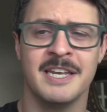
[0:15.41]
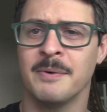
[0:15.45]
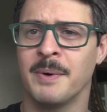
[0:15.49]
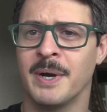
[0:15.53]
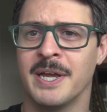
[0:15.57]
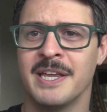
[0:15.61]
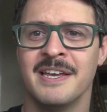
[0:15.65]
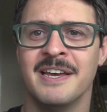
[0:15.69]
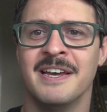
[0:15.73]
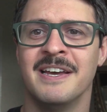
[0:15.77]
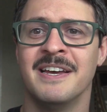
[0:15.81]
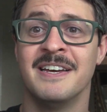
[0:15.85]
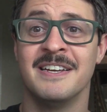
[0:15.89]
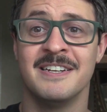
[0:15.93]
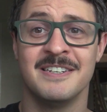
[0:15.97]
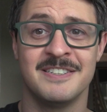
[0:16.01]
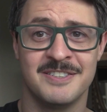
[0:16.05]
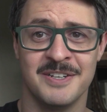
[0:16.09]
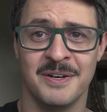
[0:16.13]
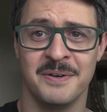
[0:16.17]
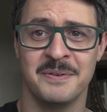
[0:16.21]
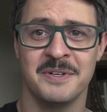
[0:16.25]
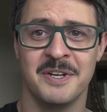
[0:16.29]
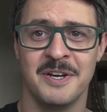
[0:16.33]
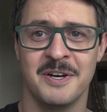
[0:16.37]
Anyway,
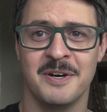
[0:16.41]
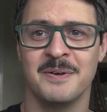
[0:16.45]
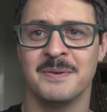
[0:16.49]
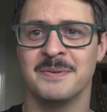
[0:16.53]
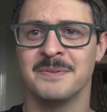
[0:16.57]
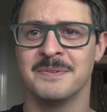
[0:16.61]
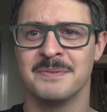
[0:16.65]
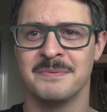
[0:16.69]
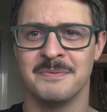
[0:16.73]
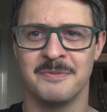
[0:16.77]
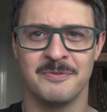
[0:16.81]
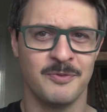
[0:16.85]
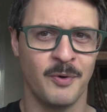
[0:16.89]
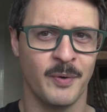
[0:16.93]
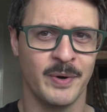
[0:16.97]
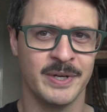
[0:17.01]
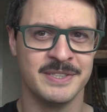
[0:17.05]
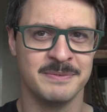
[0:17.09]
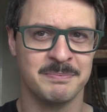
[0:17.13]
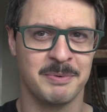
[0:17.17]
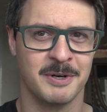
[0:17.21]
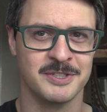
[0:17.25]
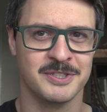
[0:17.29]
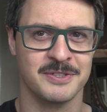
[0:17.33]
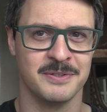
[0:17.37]
don't know,
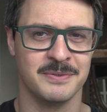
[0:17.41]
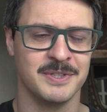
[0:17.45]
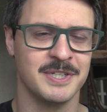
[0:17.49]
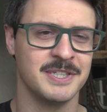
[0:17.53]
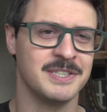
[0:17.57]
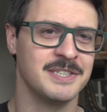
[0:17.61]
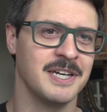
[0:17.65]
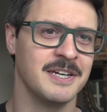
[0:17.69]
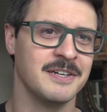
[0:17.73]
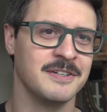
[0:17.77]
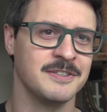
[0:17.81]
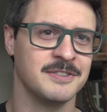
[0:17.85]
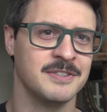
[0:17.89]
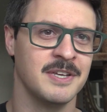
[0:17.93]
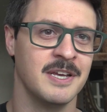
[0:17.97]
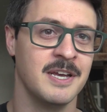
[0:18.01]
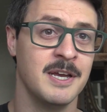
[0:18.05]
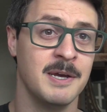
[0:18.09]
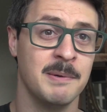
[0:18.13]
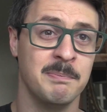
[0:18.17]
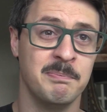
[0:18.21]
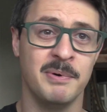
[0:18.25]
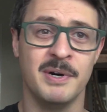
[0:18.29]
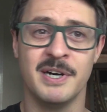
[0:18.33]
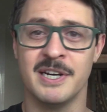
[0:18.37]
avoiding personal details,
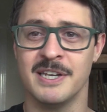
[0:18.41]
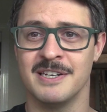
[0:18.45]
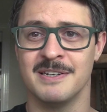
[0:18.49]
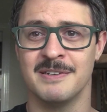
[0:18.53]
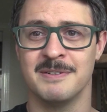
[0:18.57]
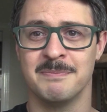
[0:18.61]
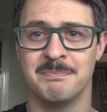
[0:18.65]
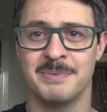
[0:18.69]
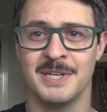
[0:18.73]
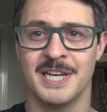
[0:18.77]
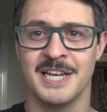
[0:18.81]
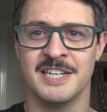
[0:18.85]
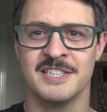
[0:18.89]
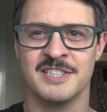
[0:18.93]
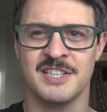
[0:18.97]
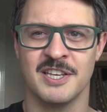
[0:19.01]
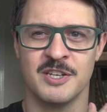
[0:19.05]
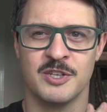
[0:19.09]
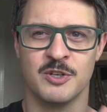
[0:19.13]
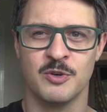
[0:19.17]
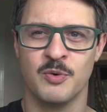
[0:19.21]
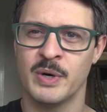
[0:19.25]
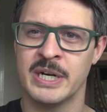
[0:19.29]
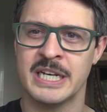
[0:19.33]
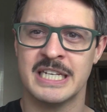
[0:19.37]
but begins
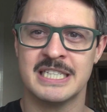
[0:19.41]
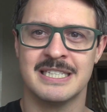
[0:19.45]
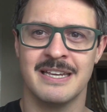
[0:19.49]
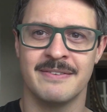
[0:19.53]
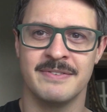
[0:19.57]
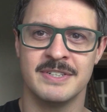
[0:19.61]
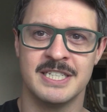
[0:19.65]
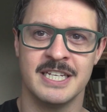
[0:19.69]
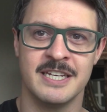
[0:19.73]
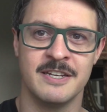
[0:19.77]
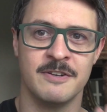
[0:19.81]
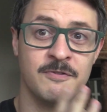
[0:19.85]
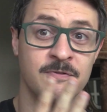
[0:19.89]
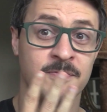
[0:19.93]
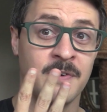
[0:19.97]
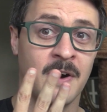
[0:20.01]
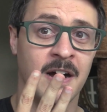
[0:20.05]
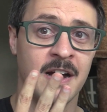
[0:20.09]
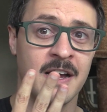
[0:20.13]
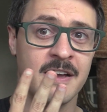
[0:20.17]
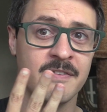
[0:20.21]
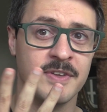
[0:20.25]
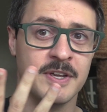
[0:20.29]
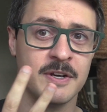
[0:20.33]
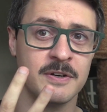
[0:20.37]
in 2017,
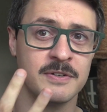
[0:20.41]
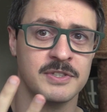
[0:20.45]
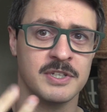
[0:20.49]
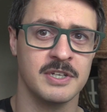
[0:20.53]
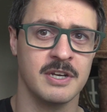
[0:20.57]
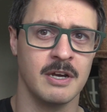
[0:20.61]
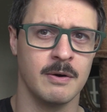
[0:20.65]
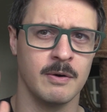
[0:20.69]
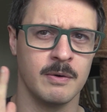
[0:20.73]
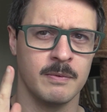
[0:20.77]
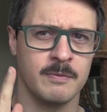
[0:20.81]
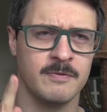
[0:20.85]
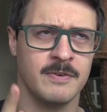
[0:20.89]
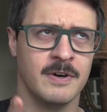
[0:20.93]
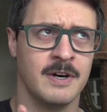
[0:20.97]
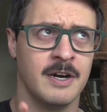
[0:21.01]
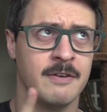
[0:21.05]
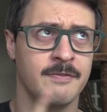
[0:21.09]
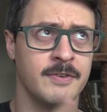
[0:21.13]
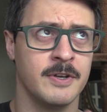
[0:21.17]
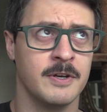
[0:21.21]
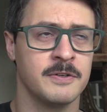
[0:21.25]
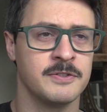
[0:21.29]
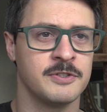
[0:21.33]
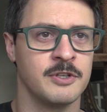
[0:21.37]
5 years ago,
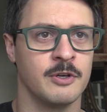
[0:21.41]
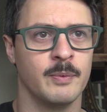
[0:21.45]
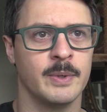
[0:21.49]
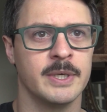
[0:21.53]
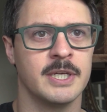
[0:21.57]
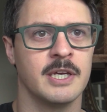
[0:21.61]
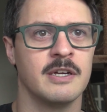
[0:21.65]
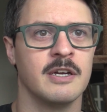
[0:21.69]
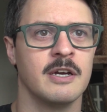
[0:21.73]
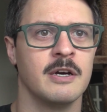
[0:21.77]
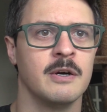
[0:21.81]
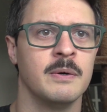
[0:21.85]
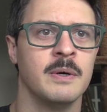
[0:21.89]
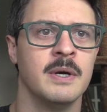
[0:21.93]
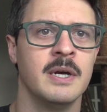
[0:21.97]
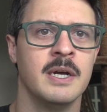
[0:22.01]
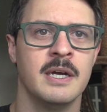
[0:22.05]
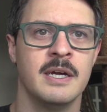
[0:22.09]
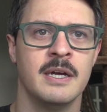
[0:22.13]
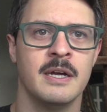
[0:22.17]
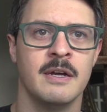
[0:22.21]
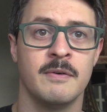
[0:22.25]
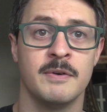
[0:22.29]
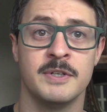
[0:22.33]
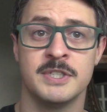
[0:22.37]
5 years and a week ago,
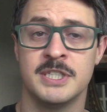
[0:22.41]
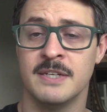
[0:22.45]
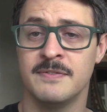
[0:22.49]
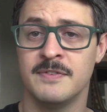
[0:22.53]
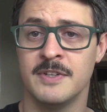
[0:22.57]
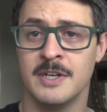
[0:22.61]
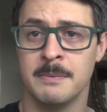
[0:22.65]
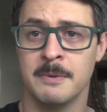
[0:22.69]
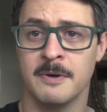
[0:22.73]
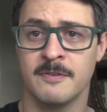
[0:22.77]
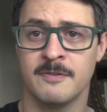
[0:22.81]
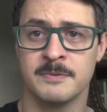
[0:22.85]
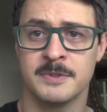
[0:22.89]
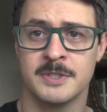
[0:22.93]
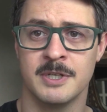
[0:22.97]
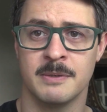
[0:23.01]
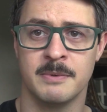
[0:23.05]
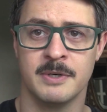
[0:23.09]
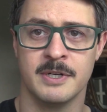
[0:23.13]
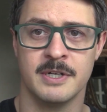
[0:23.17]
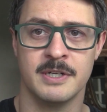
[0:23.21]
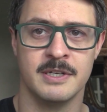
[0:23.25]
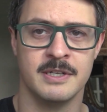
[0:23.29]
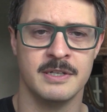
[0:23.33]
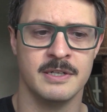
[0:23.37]
received an email from
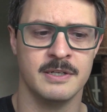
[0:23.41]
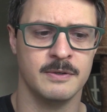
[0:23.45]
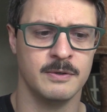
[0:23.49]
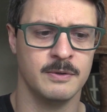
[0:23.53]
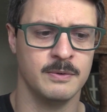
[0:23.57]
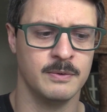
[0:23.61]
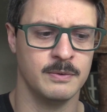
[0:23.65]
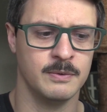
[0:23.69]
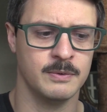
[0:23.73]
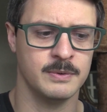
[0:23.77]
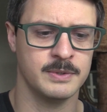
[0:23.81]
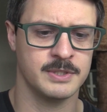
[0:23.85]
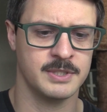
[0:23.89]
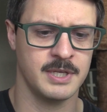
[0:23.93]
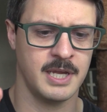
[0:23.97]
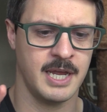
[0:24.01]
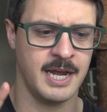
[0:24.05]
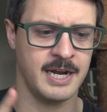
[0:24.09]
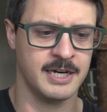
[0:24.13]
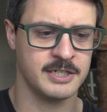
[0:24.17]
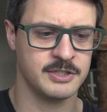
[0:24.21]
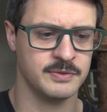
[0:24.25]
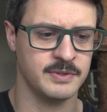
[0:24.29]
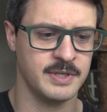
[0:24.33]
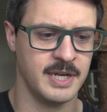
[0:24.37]
somebody who was
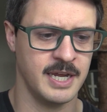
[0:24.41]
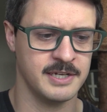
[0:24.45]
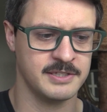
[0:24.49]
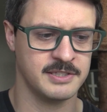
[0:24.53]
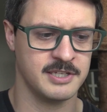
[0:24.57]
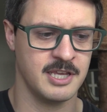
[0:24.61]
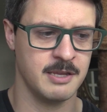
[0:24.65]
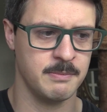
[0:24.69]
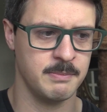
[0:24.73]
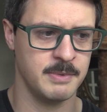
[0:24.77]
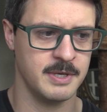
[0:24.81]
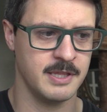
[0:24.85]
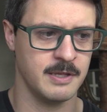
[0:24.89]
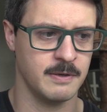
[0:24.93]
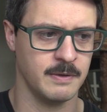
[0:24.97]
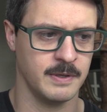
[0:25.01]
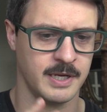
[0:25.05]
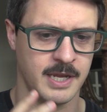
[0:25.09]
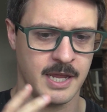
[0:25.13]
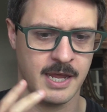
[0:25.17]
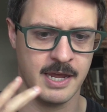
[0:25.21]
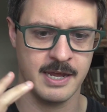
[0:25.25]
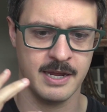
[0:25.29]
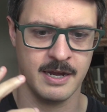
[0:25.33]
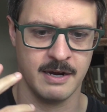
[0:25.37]
actually asking me, they're
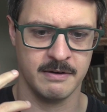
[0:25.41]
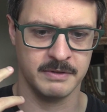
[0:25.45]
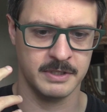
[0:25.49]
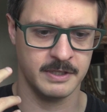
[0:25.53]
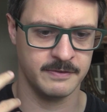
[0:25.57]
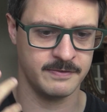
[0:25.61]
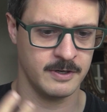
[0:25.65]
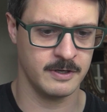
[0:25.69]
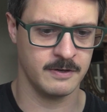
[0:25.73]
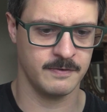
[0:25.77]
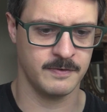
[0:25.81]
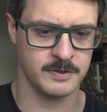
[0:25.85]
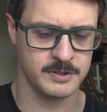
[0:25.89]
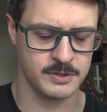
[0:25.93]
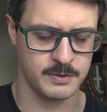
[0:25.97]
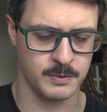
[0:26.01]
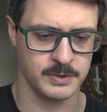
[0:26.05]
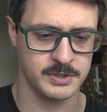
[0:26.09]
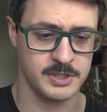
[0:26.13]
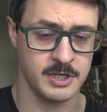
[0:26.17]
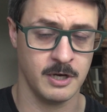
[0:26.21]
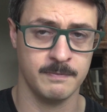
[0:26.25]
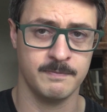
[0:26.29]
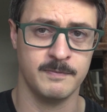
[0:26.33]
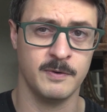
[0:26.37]
like, hey, I really find your first
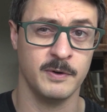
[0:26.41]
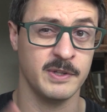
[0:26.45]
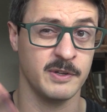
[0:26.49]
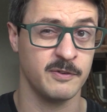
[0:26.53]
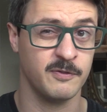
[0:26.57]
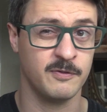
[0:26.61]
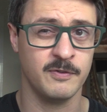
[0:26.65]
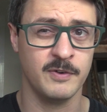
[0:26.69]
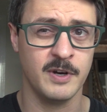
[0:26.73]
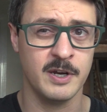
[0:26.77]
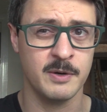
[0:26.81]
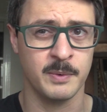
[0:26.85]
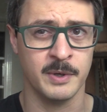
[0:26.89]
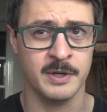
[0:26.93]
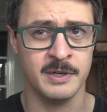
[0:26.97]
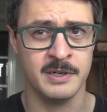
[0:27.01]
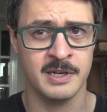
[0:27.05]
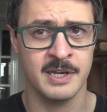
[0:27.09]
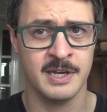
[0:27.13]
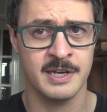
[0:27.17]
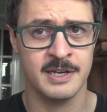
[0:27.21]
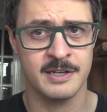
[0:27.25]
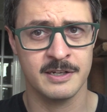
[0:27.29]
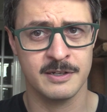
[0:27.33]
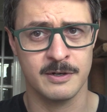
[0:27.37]
course helpful, the free
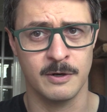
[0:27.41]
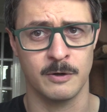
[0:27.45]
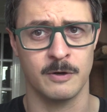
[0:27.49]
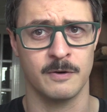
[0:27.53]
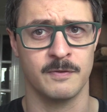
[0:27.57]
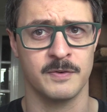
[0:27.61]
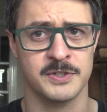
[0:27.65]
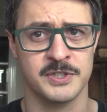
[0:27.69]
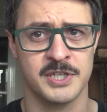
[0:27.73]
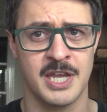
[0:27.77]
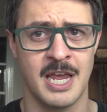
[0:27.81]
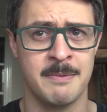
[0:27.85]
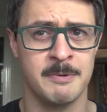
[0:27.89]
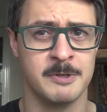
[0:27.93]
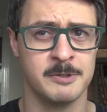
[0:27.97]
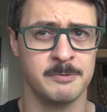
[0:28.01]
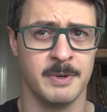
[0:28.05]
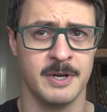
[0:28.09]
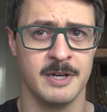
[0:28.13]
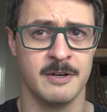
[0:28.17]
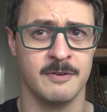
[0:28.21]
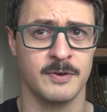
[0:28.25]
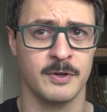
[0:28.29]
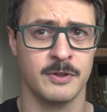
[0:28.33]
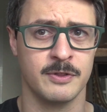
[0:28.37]
one, Code Your First Game, used
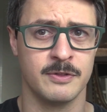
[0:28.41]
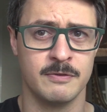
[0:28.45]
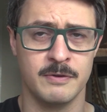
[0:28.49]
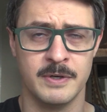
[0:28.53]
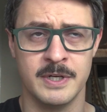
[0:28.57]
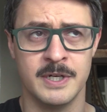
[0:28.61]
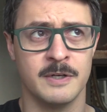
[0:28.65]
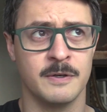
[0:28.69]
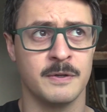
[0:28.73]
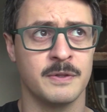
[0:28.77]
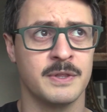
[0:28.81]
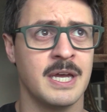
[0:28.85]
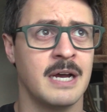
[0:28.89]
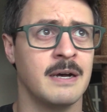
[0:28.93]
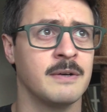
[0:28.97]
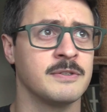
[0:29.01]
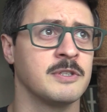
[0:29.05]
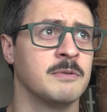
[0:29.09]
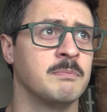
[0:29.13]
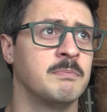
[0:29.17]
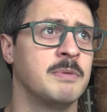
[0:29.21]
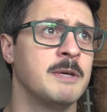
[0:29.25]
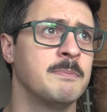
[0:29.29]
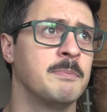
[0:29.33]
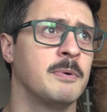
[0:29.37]
by over
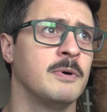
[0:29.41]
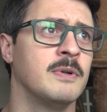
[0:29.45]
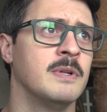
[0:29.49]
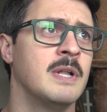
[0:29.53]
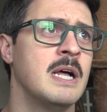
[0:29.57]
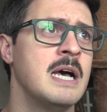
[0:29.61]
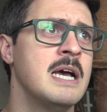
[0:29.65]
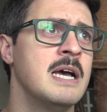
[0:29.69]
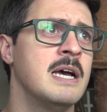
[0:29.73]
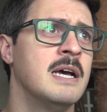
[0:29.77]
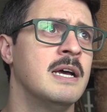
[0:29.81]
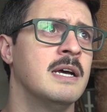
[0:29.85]
300,000 people.